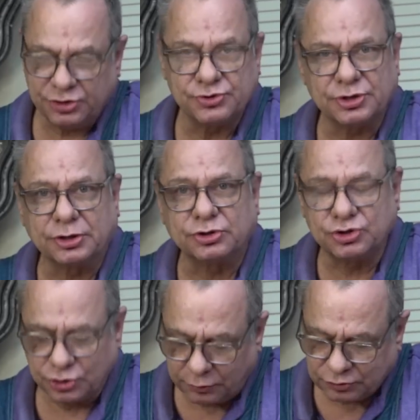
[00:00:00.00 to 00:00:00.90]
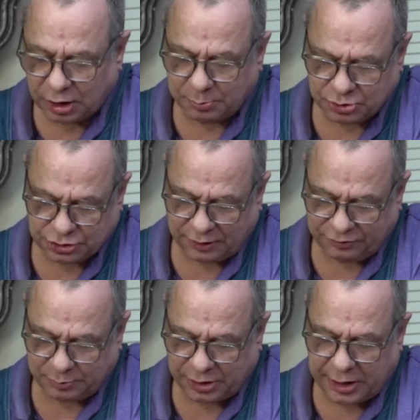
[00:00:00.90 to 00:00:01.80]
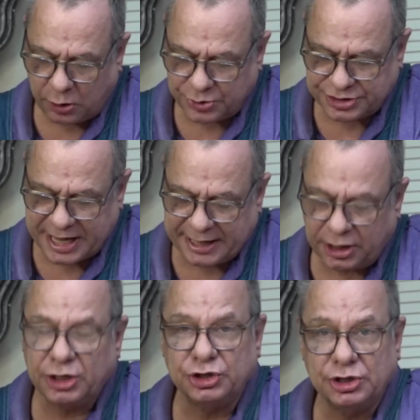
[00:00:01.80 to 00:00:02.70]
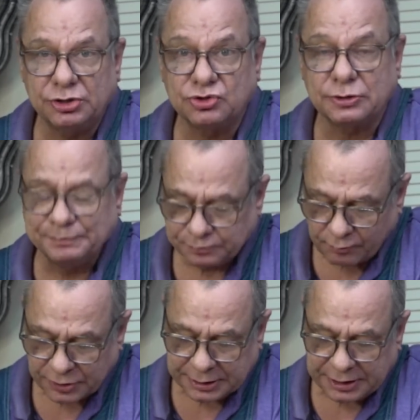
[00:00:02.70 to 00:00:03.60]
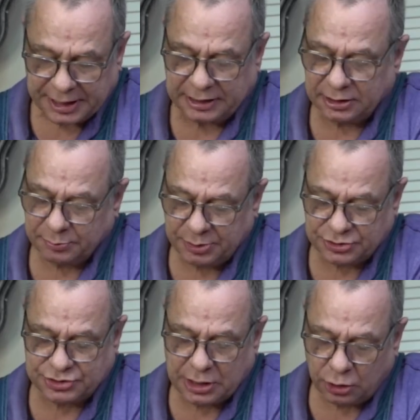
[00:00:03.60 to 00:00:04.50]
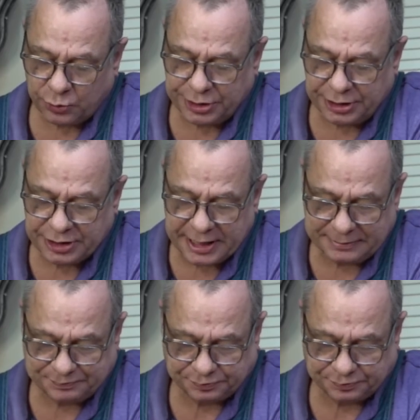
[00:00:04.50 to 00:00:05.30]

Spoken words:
using stovetop stuffing, but I always add onions and a little bit of celery in that.